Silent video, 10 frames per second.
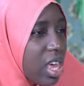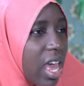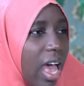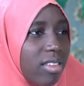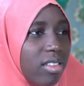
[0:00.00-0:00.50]

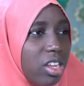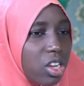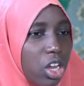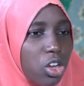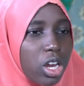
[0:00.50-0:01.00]
he has the
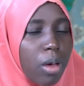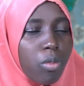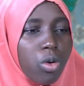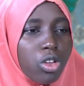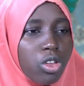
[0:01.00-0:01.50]
intention
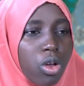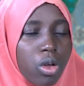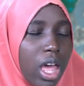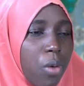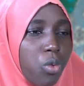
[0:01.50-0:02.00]
of going,
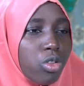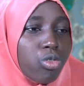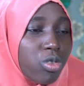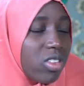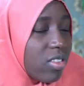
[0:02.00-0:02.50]
okay, I
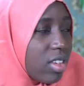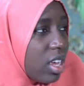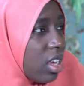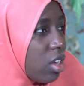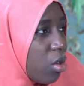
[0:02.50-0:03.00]
want to
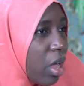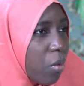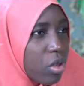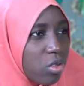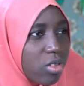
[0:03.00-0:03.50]
steal, or
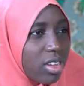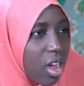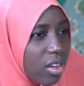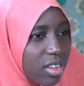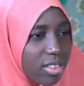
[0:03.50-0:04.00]
I want to
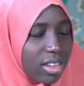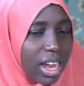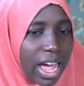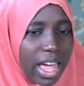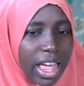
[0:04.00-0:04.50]
tell this
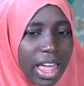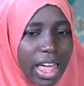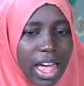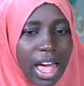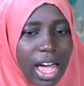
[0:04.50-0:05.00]
lie,
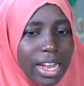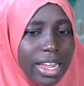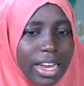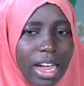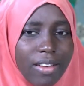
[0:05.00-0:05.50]
and
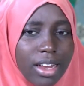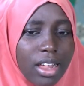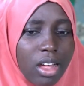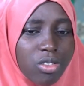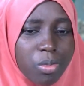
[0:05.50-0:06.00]
then I
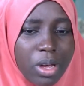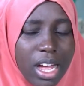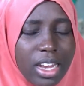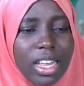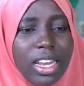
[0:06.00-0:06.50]
realize,
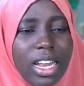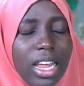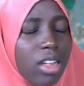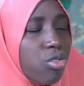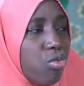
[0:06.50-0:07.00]
subhanAllah,
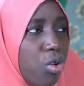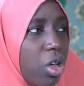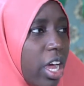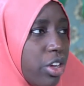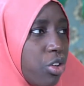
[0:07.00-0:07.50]
that's
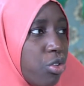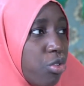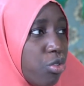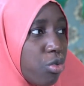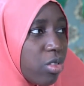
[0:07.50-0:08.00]
wrong, I
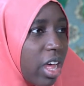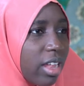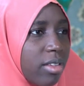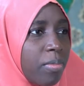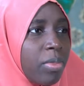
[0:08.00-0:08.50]
shouldn't do
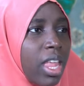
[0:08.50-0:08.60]
that.